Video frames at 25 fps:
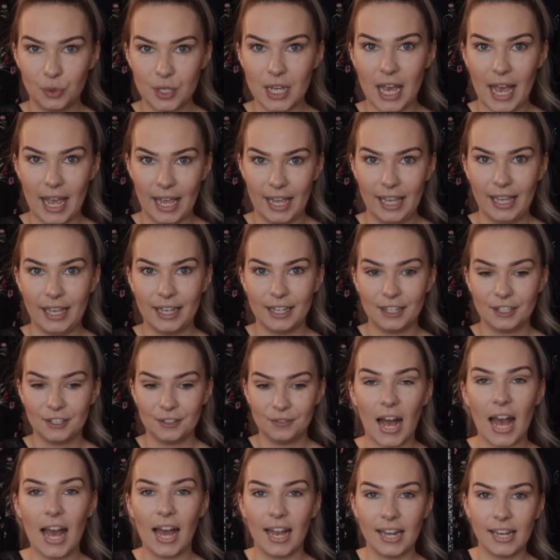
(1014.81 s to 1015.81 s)
take.
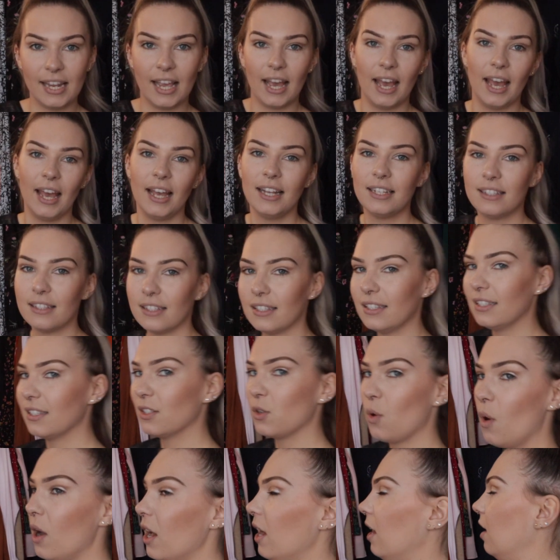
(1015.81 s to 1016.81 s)
And yeah, it's
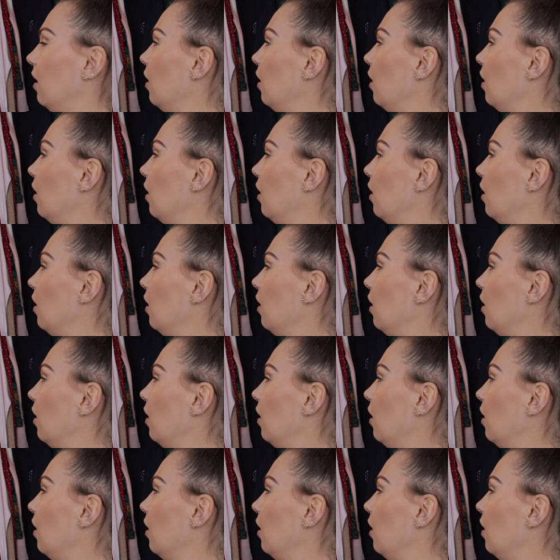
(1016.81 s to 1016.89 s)
quite a